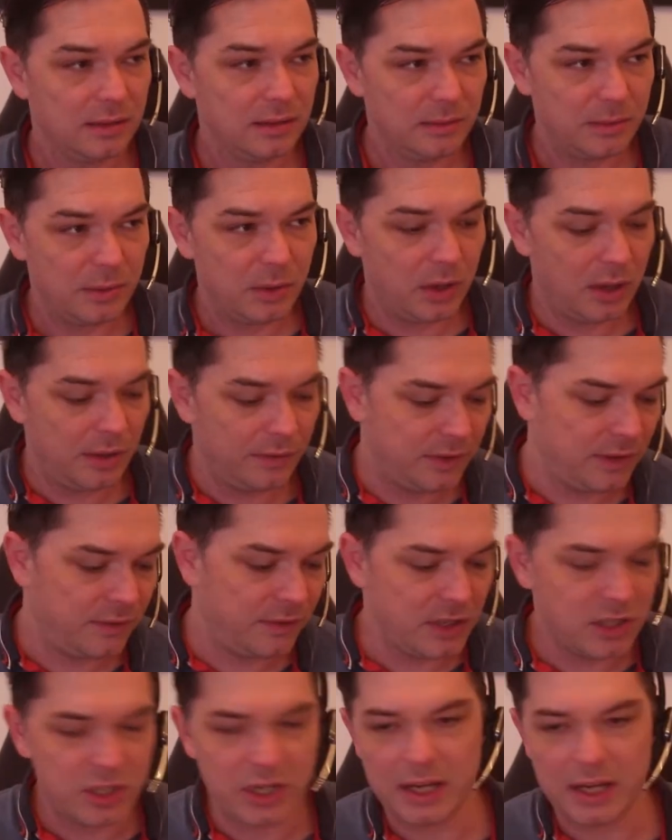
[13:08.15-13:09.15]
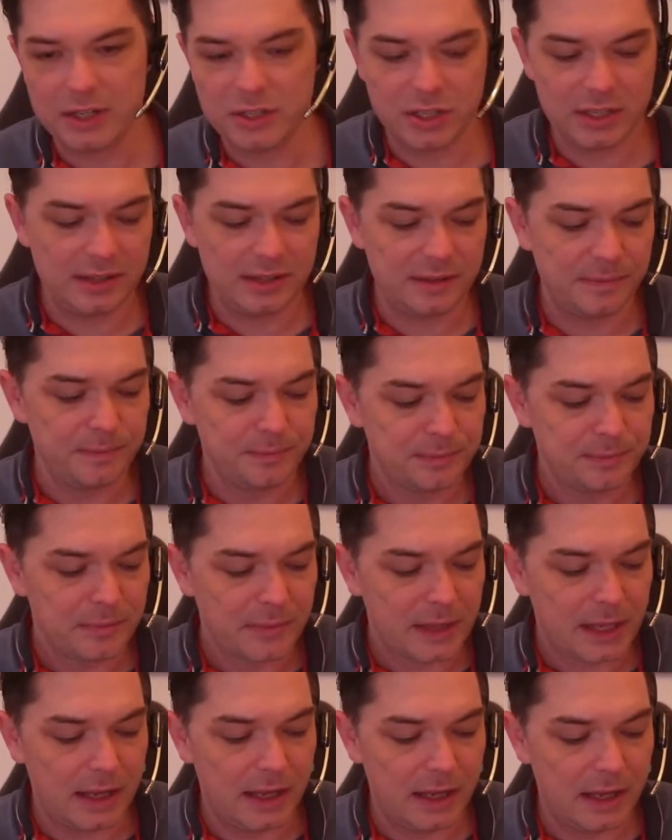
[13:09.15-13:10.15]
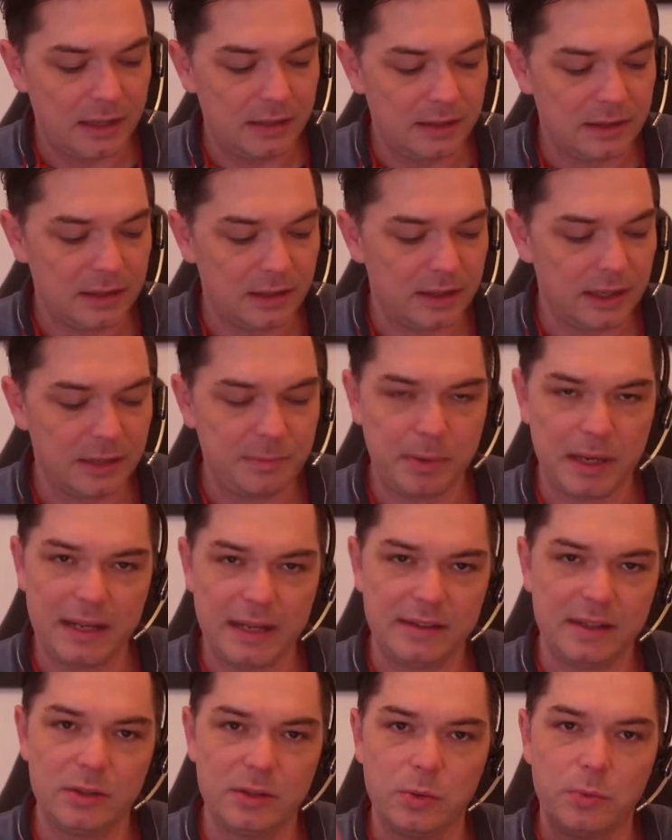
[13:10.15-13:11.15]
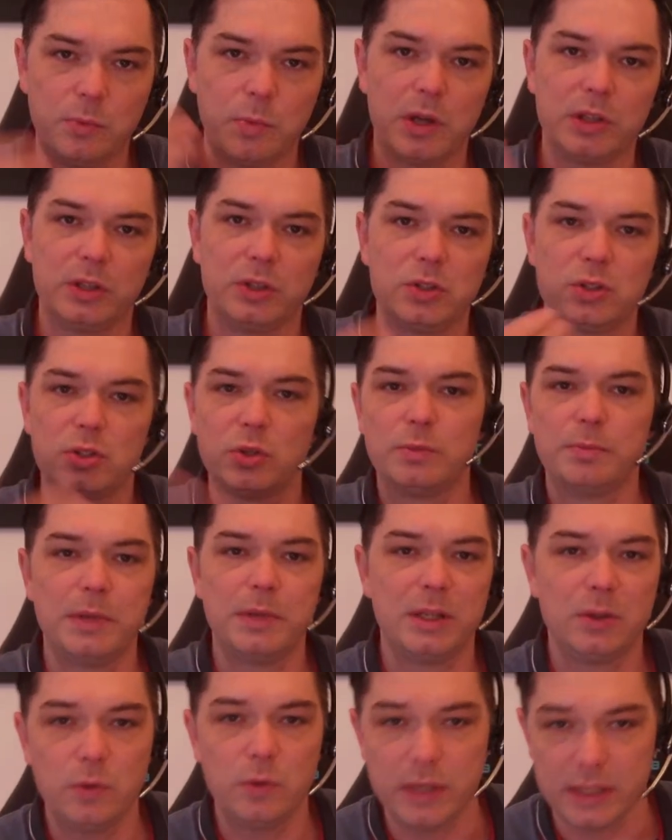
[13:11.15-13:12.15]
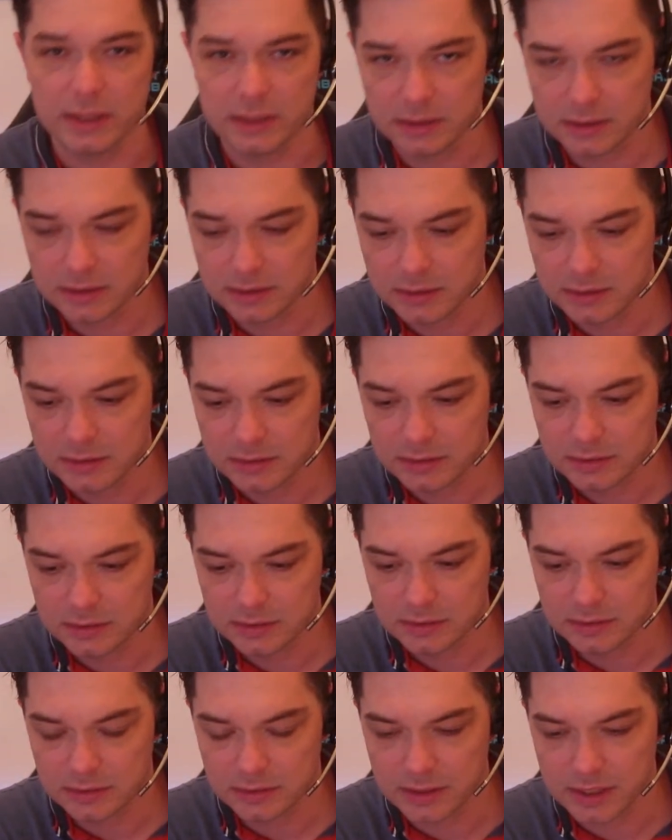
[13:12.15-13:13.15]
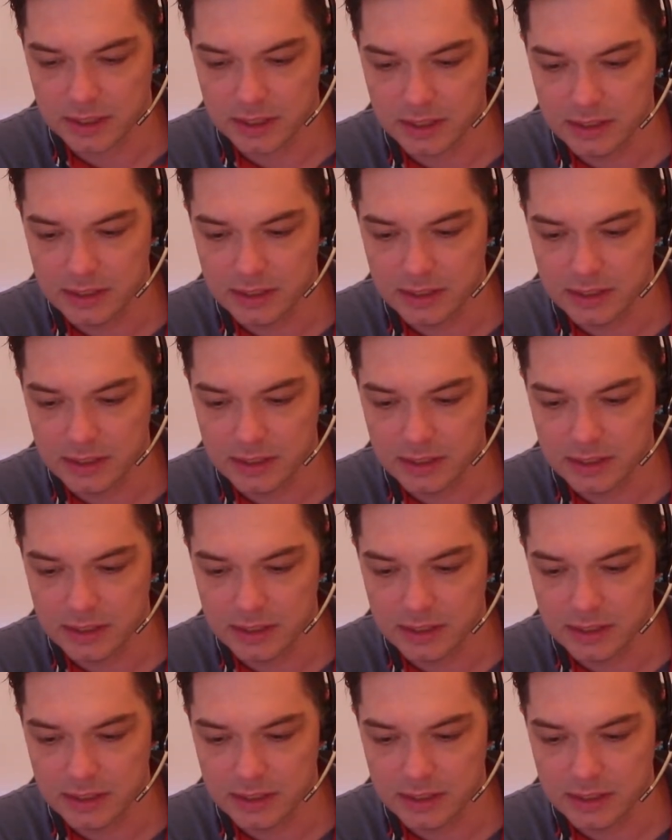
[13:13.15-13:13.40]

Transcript: We all have different challenges, and that plays into what you should be doing. Okay,